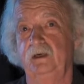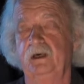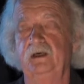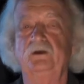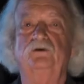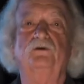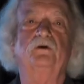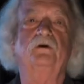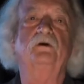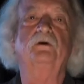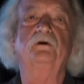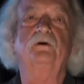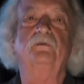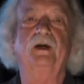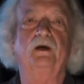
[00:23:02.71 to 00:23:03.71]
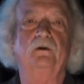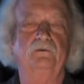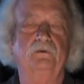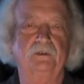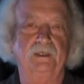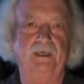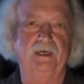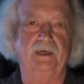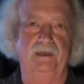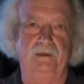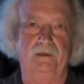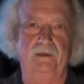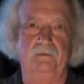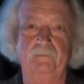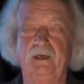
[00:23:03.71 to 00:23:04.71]
And he turned around
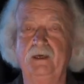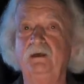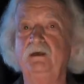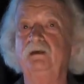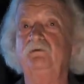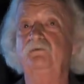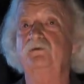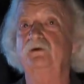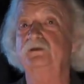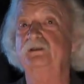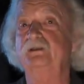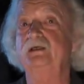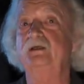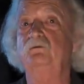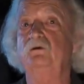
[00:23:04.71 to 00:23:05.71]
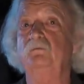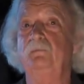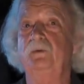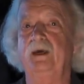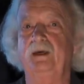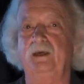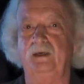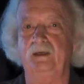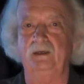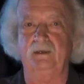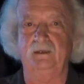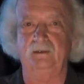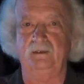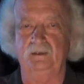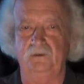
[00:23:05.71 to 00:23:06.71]
again and made for a secret bay
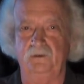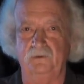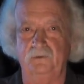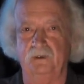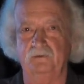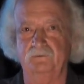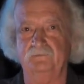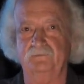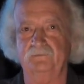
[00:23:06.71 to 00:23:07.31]
he knew of.